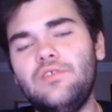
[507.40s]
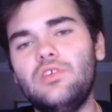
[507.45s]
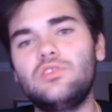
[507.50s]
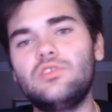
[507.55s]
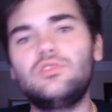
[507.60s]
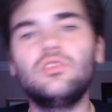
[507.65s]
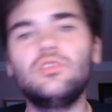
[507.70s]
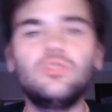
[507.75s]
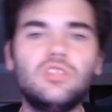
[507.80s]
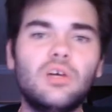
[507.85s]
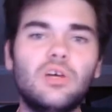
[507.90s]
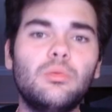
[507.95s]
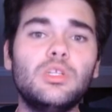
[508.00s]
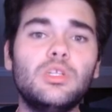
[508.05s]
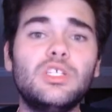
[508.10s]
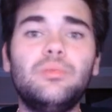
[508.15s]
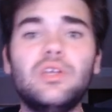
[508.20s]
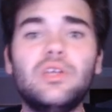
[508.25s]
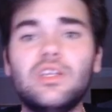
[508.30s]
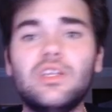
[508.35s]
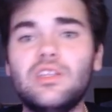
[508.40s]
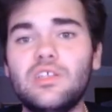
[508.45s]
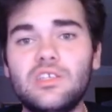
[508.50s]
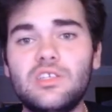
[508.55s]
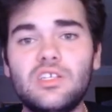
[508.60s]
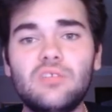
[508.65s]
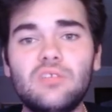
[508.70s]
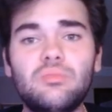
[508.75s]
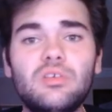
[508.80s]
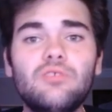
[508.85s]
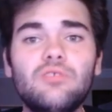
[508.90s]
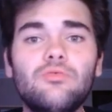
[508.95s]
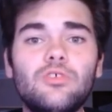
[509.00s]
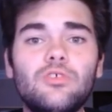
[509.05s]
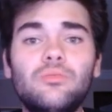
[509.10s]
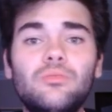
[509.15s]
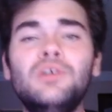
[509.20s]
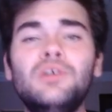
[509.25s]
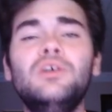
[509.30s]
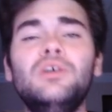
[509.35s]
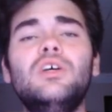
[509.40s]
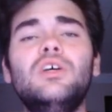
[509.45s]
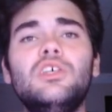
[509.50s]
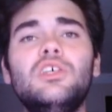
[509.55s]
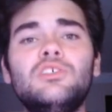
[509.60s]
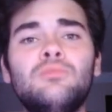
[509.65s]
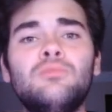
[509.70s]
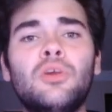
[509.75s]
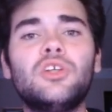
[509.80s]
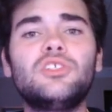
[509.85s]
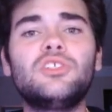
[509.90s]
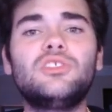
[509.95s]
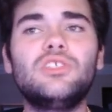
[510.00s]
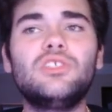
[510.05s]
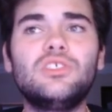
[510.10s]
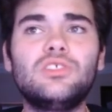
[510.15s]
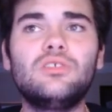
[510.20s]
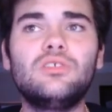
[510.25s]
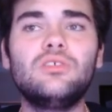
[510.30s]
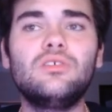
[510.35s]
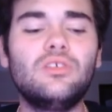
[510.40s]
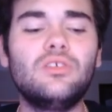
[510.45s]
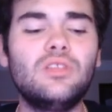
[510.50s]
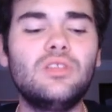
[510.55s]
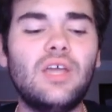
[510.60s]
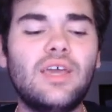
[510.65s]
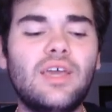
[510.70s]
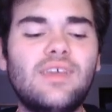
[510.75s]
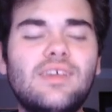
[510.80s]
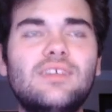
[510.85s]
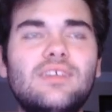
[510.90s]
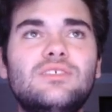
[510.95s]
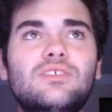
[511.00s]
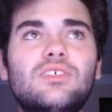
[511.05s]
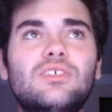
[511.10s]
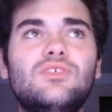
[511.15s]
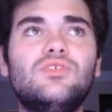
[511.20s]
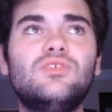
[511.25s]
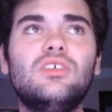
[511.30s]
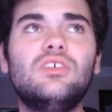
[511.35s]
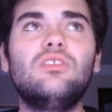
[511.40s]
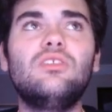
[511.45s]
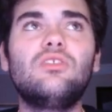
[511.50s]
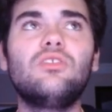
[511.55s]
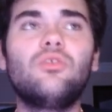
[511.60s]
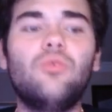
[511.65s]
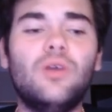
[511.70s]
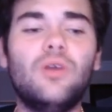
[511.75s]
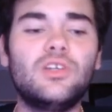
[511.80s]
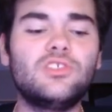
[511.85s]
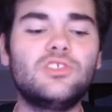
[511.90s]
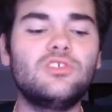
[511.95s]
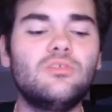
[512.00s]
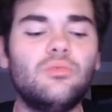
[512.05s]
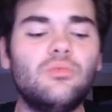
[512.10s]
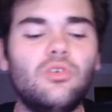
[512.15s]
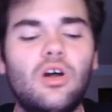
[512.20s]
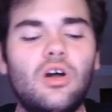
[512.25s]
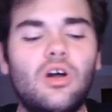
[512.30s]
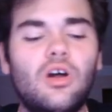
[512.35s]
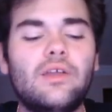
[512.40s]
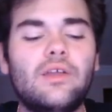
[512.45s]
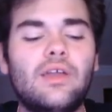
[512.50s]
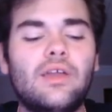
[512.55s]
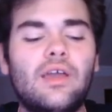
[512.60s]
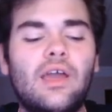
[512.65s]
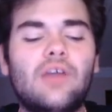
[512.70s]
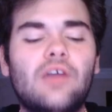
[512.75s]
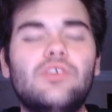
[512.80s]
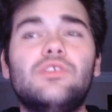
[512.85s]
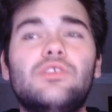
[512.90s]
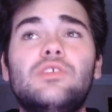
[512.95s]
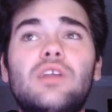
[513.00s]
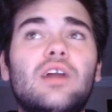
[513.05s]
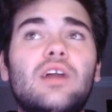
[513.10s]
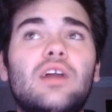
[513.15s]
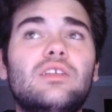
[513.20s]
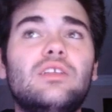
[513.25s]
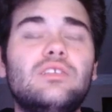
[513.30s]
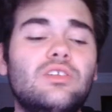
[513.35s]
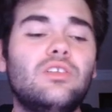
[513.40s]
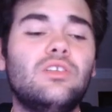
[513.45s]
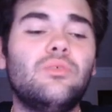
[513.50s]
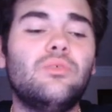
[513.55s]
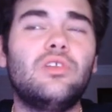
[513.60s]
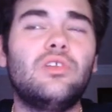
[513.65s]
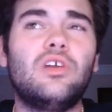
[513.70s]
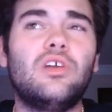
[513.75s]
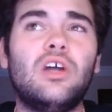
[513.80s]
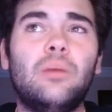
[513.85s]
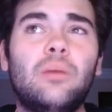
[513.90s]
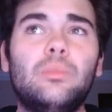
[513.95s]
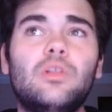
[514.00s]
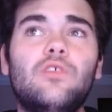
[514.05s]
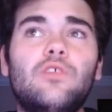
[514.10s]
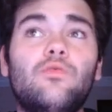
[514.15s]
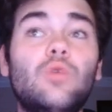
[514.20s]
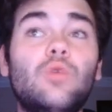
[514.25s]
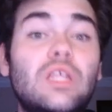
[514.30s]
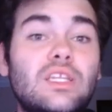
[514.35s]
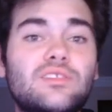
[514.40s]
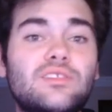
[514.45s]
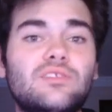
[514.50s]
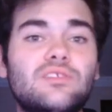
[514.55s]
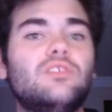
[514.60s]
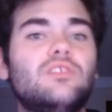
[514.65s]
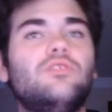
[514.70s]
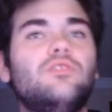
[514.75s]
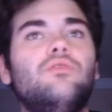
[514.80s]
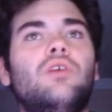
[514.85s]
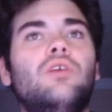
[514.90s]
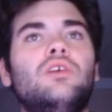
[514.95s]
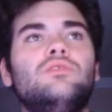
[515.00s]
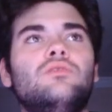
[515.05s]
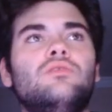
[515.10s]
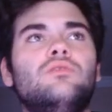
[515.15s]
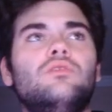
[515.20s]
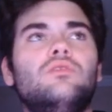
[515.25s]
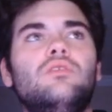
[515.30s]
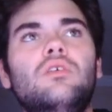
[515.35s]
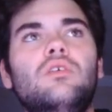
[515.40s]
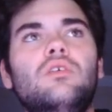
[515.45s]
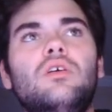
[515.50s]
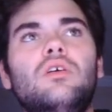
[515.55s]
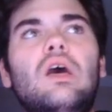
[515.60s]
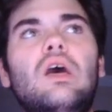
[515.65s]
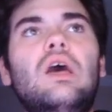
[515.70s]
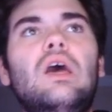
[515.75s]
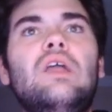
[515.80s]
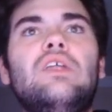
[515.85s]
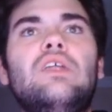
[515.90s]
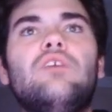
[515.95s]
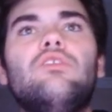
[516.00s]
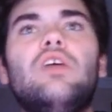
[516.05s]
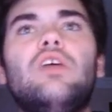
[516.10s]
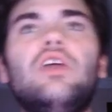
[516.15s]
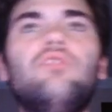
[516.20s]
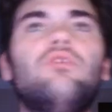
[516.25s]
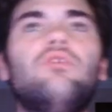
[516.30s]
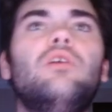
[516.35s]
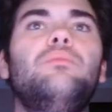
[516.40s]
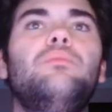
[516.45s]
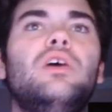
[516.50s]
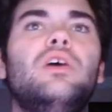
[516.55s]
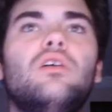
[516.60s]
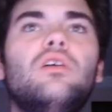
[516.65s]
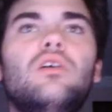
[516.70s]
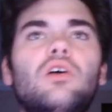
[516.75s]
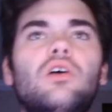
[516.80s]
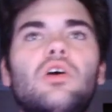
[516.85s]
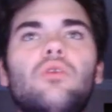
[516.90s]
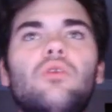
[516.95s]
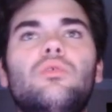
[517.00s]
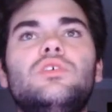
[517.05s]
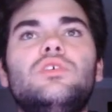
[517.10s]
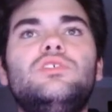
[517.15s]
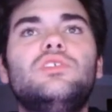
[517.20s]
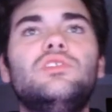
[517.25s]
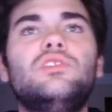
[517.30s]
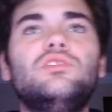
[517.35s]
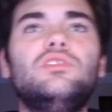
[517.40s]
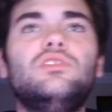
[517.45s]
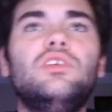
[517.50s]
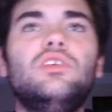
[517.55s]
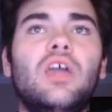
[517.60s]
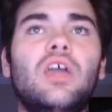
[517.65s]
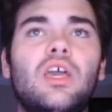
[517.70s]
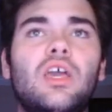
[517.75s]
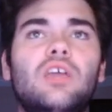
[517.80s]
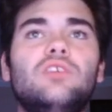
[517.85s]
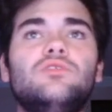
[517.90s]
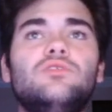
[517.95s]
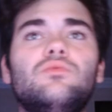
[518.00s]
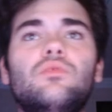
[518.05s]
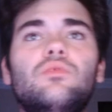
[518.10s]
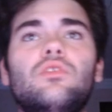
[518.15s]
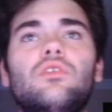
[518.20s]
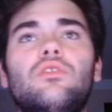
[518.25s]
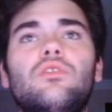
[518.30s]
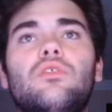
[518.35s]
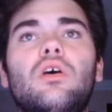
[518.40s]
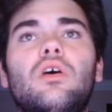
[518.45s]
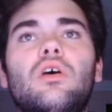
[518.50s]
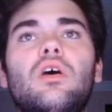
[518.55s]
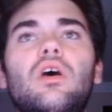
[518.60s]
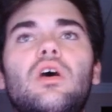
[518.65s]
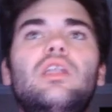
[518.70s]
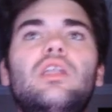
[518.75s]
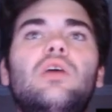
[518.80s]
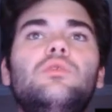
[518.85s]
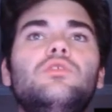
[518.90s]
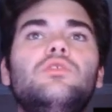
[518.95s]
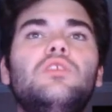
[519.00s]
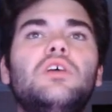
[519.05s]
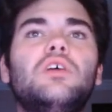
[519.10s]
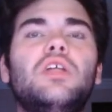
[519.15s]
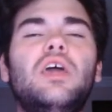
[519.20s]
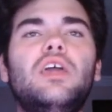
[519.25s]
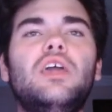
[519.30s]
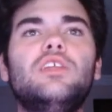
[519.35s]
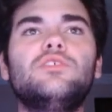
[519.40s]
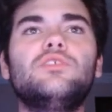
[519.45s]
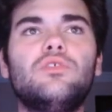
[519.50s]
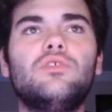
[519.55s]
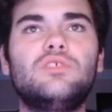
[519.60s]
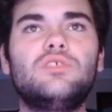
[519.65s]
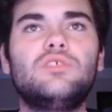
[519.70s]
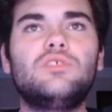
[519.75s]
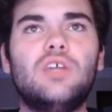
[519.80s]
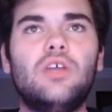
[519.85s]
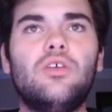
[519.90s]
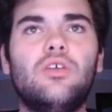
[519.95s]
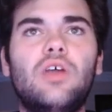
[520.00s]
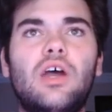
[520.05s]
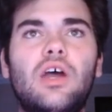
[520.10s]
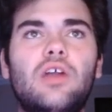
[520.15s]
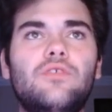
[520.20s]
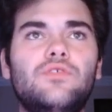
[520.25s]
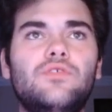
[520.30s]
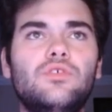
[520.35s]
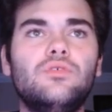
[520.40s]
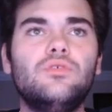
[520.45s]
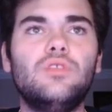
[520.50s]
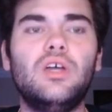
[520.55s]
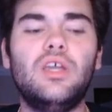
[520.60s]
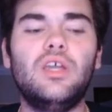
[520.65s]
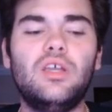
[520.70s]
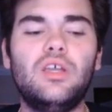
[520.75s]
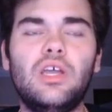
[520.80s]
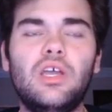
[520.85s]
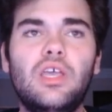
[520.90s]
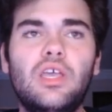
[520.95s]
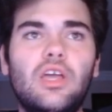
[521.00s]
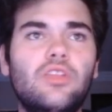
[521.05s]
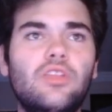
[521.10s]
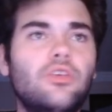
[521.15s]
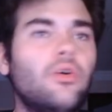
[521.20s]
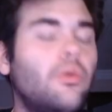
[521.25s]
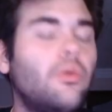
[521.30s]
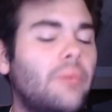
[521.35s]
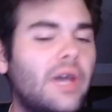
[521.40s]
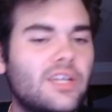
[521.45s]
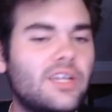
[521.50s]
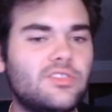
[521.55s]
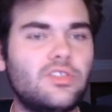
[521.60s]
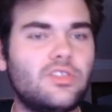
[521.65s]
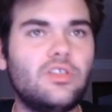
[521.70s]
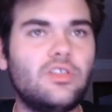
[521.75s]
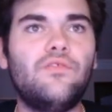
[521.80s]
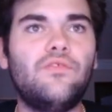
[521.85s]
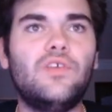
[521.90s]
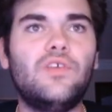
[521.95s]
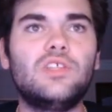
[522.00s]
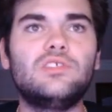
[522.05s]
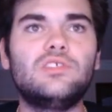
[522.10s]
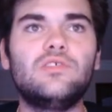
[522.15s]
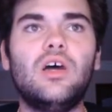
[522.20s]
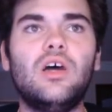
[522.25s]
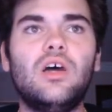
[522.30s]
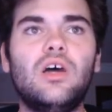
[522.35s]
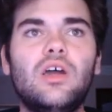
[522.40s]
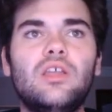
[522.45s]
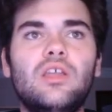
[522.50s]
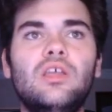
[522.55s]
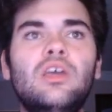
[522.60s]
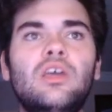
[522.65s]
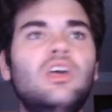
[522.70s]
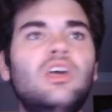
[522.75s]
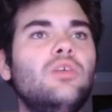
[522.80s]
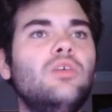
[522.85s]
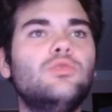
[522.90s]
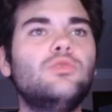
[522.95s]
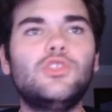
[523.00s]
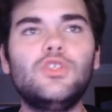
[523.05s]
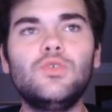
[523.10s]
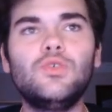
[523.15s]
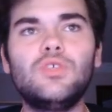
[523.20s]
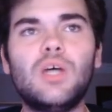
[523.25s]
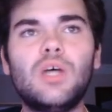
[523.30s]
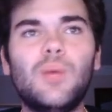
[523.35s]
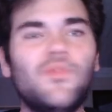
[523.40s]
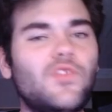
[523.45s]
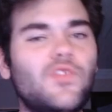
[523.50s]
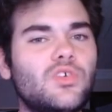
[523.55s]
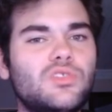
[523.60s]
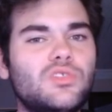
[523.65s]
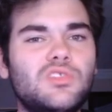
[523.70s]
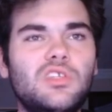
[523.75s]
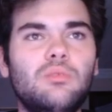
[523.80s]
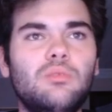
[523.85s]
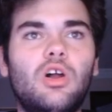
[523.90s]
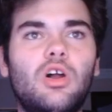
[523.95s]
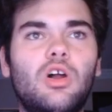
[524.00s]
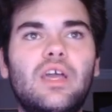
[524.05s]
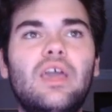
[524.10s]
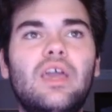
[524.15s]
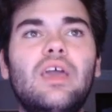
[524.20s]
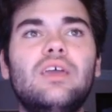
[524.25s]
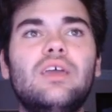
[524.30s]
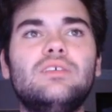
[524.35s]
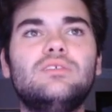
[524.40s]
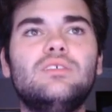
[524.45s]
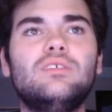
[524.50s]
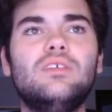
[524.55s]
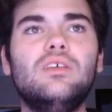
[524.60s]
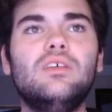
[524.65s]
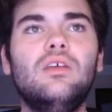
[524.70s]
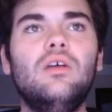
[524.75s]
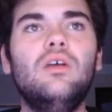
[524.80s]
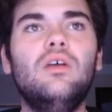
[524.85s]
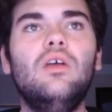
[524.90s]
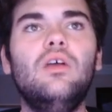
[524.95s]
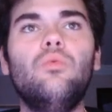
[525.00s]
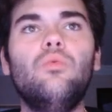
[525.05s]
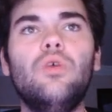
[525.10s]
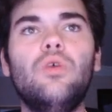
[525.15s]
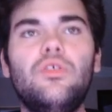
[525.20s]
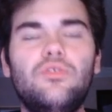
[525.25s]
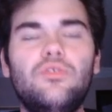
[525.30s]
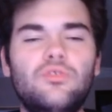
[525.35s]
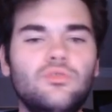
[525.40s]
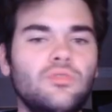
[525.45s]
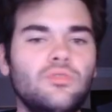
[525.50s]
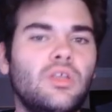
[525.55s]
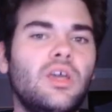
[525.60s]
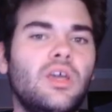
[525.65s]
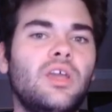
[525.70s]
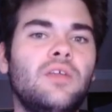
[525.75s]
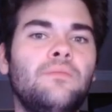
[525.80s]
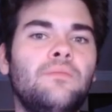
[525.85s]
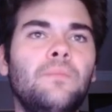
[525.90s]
still double dipping in the DB room. Smart decision, like it, just still questionable on how you're not dealing with a couple of weaknesses on your roster. Now, their 8th round pick was Sincere Haynesworth. Now, when you look at Haynesworth, center out of Tulane, again, you're going back to the offensive line. He was a 2-time first-team All-AAC with Tulane.